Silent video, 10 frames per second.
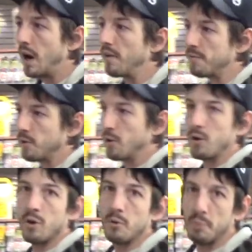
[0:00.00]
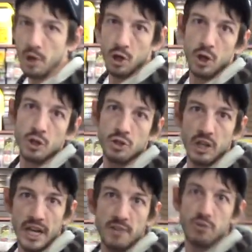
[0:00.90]
For perch,
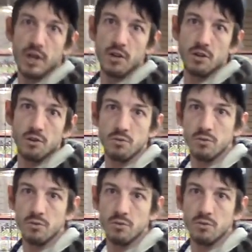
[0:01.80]
lake trout.